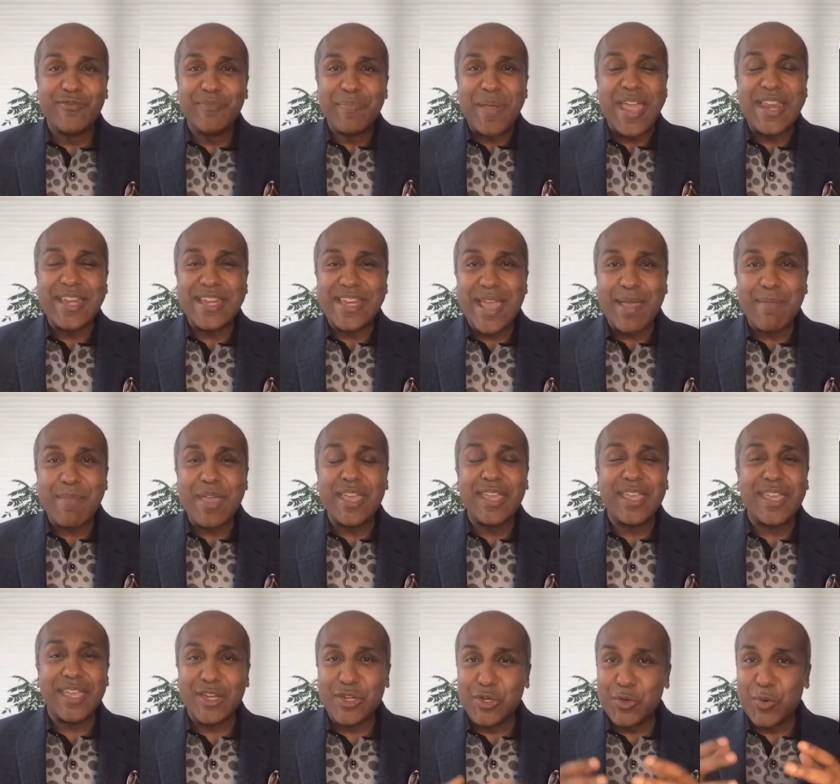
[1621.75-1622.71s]
pandemic
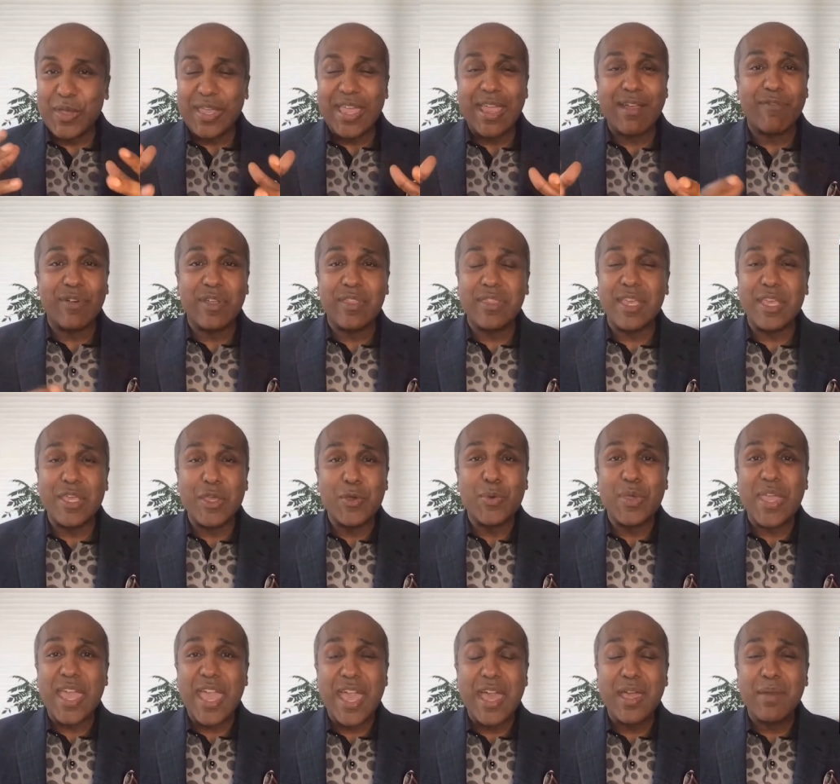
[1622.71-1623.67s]
and doing everything you
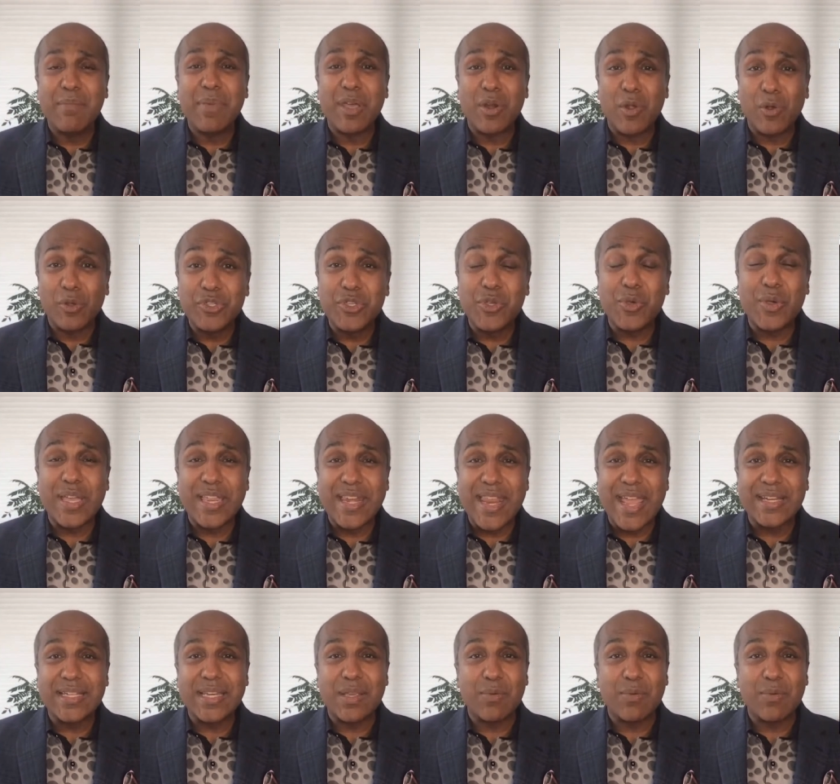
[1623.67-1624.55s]
can, but also connecting